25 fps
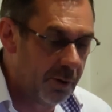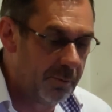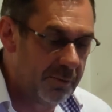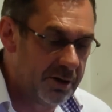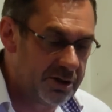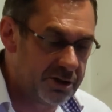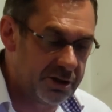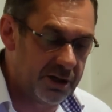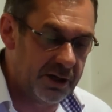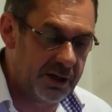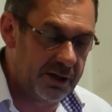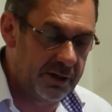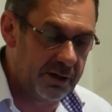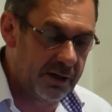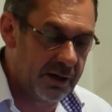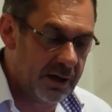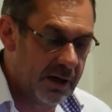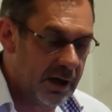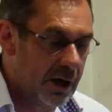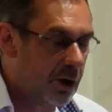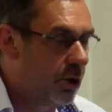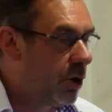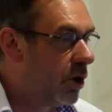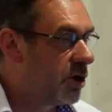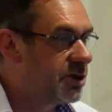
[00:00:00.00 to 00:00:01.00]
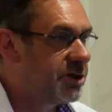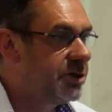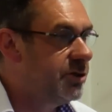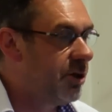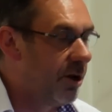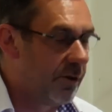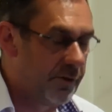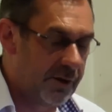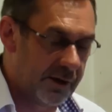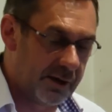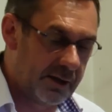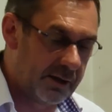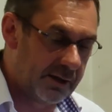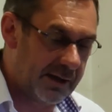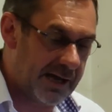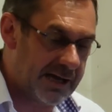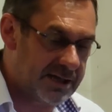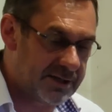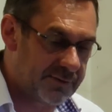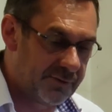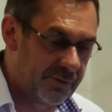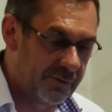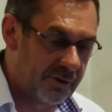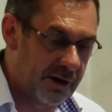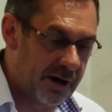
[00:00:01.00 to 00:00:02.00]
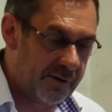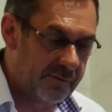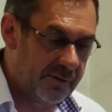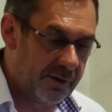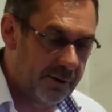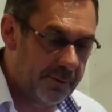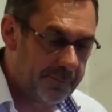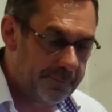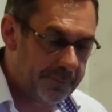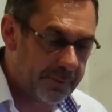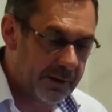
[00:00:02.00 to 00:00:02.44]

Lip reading: machine, costs nothing and lasts forever.